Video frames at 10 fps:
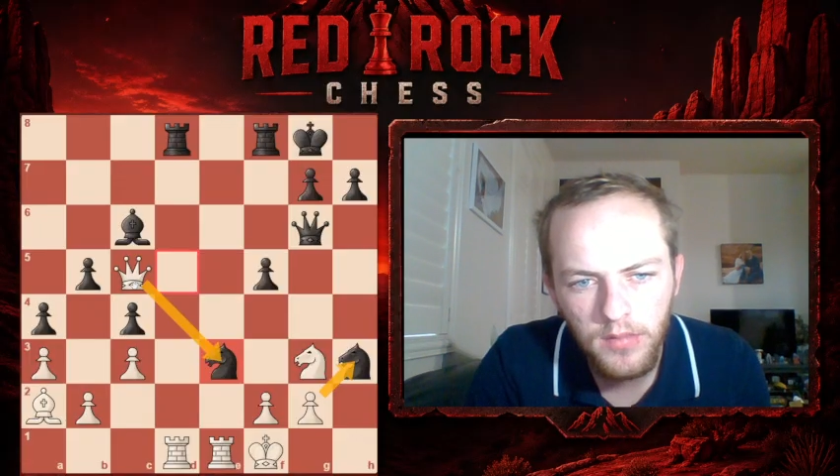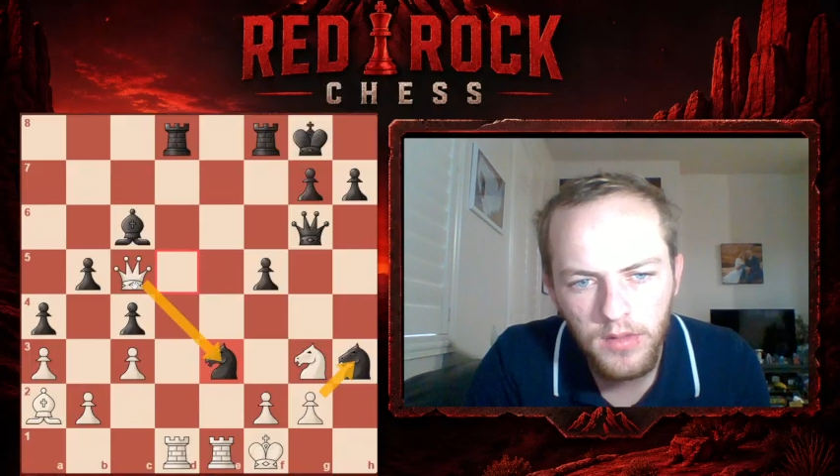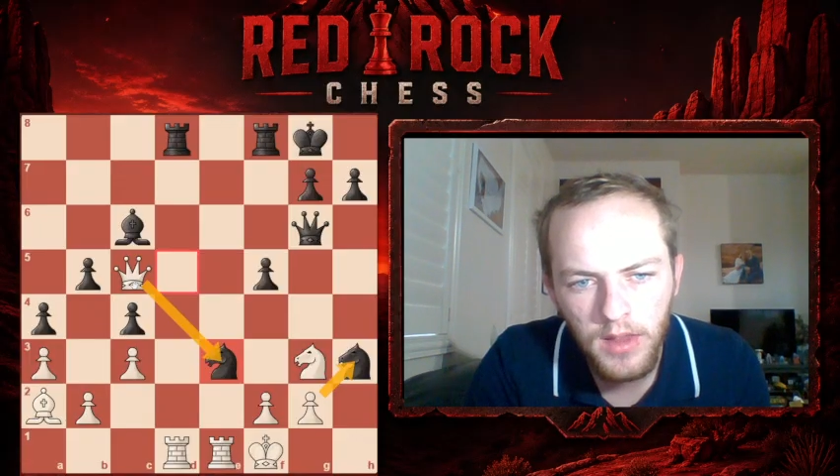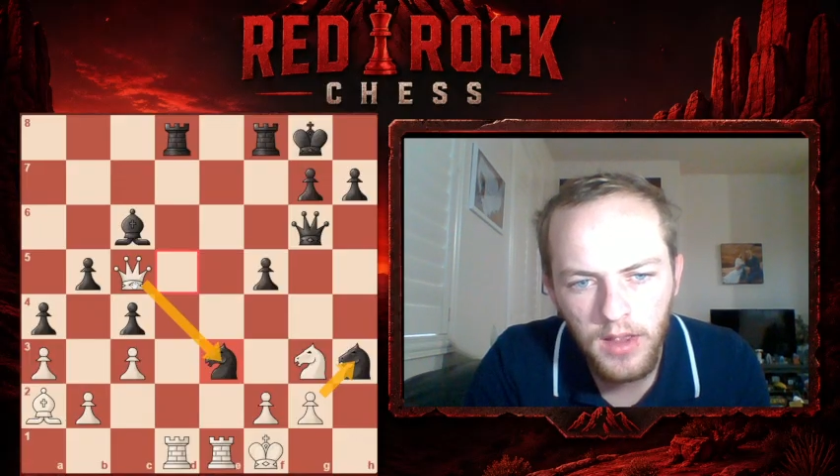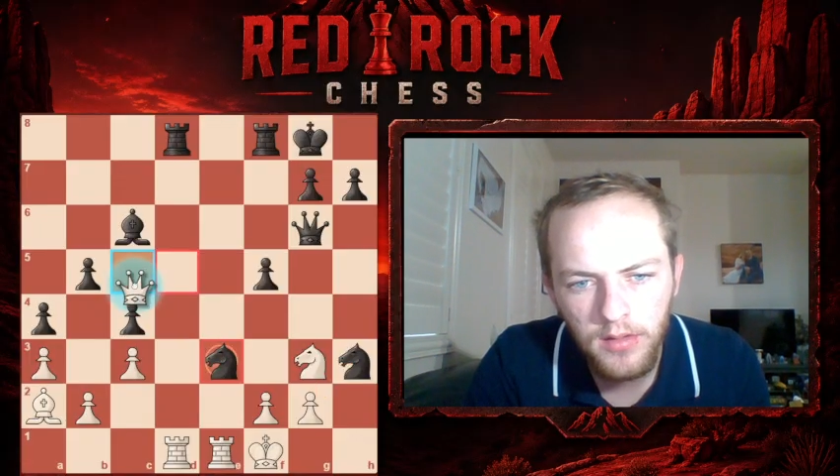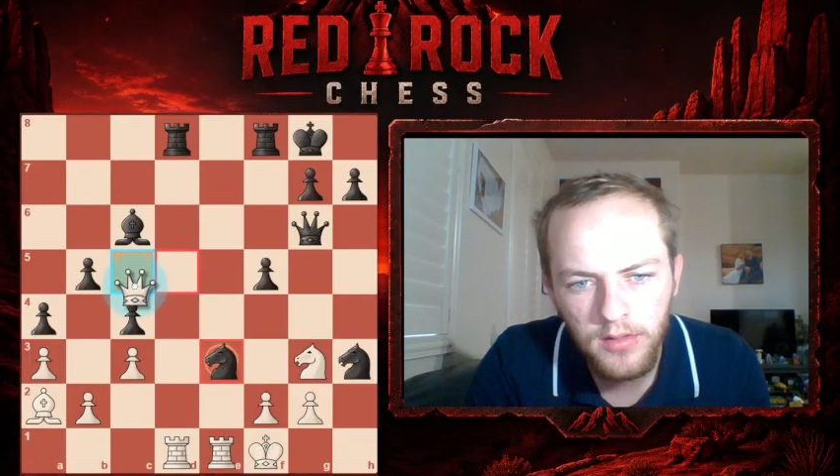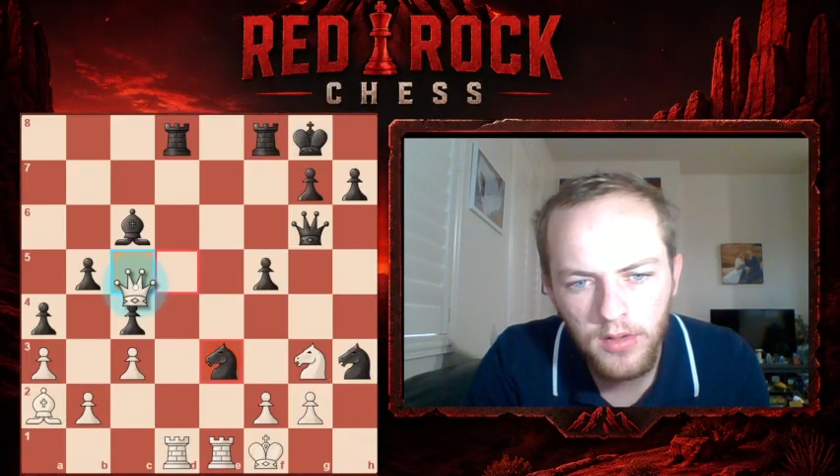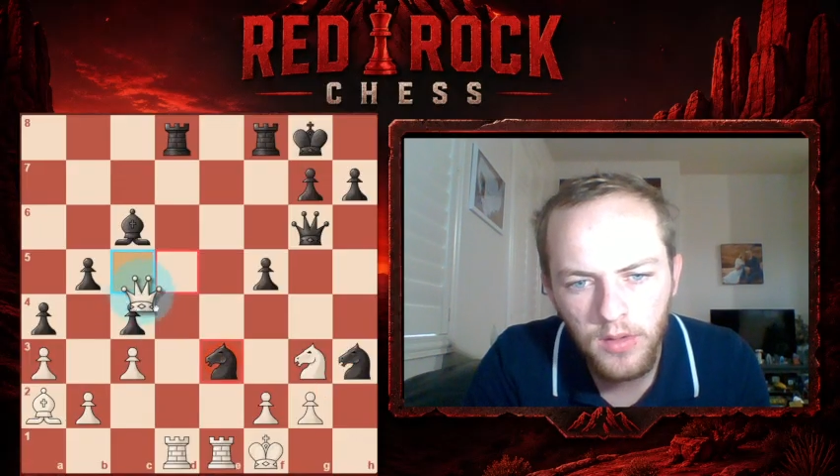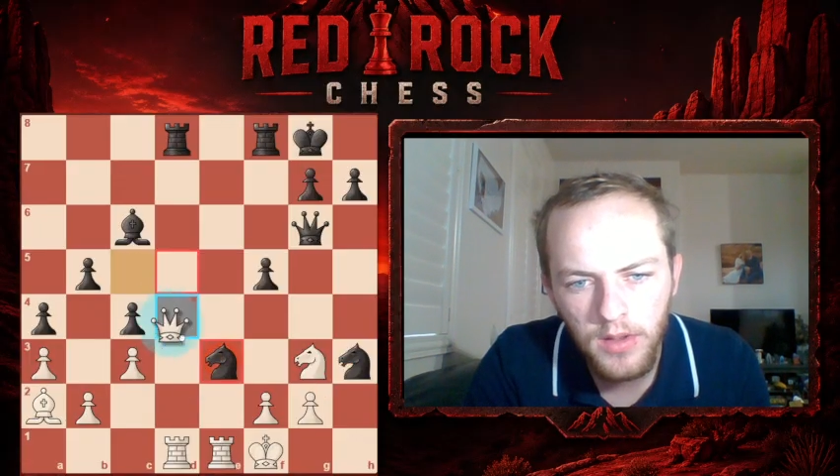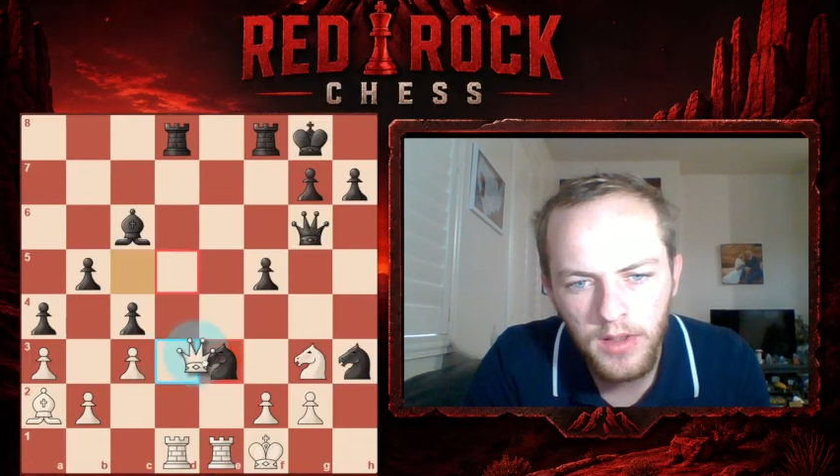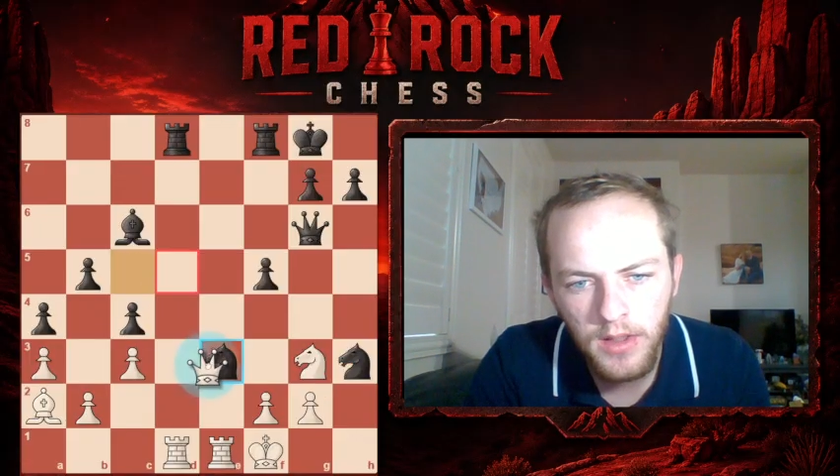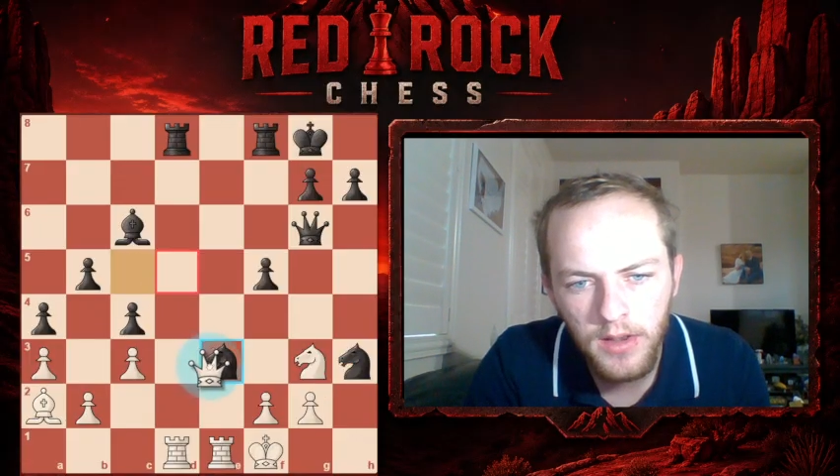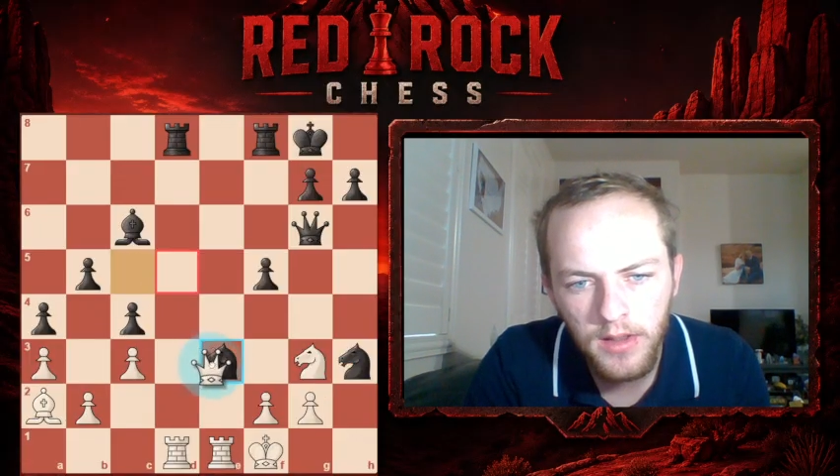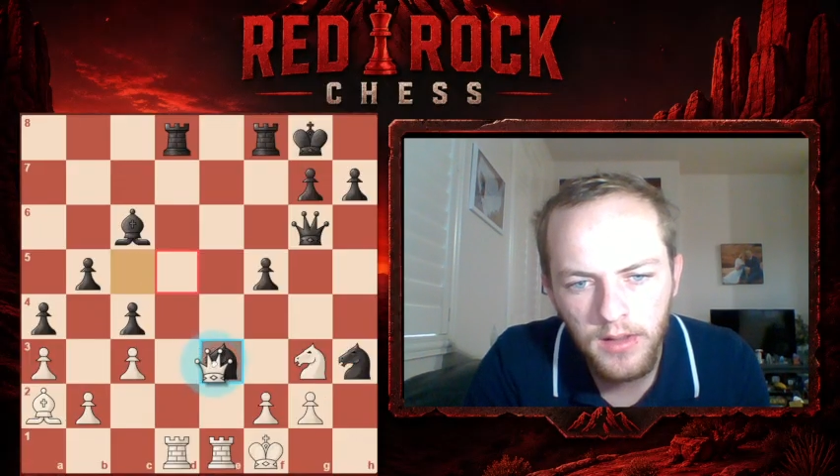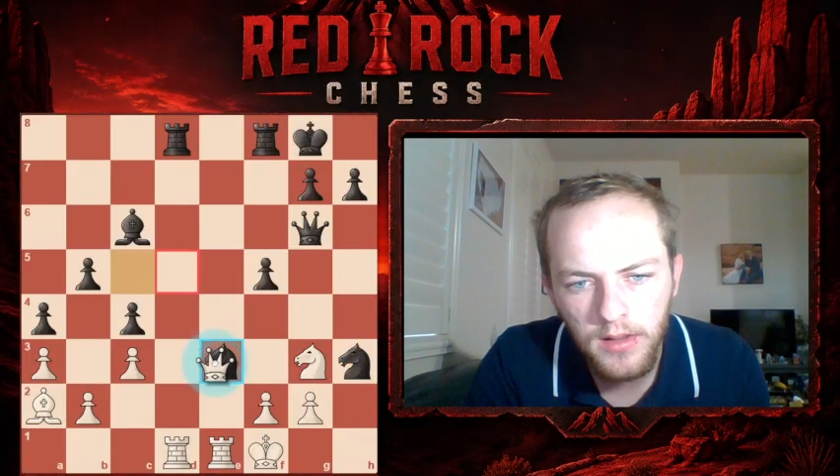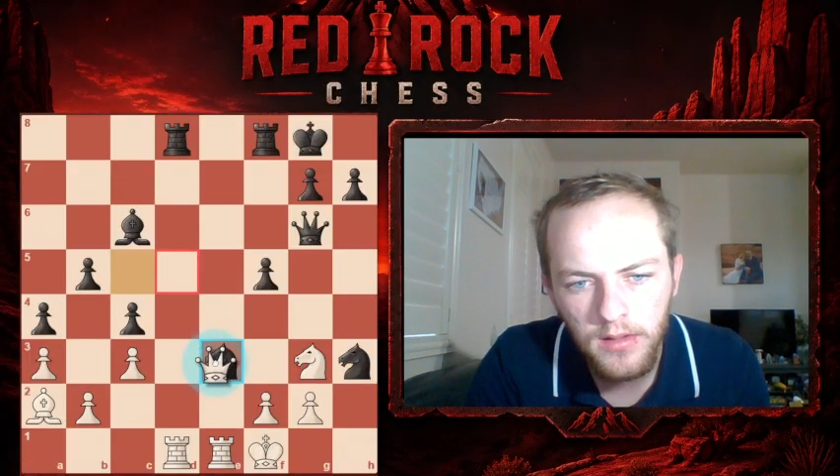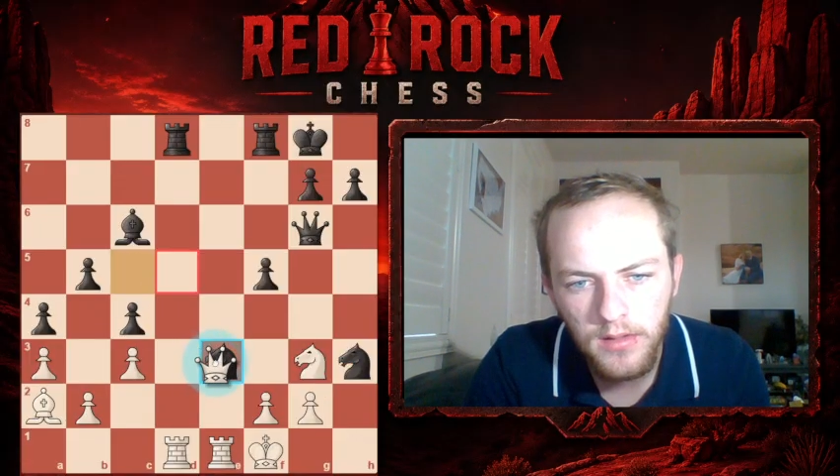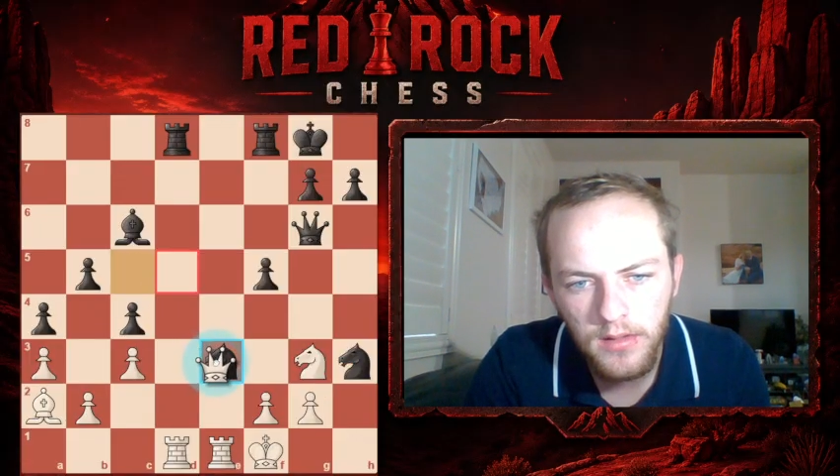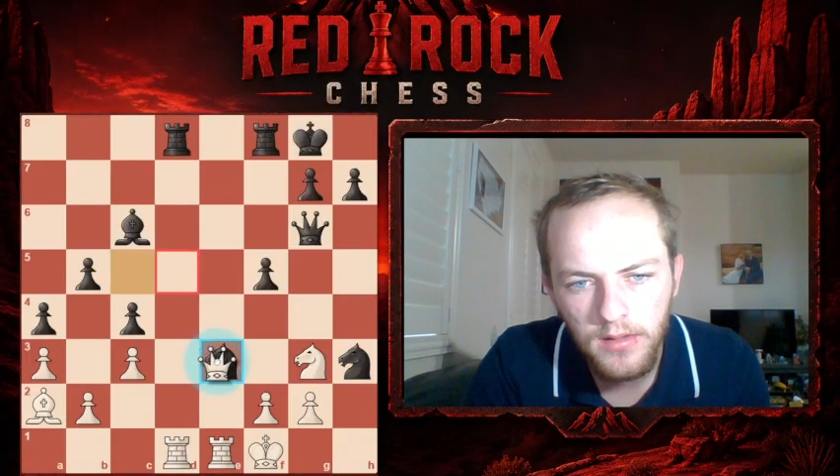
Yeah, let's go ahead and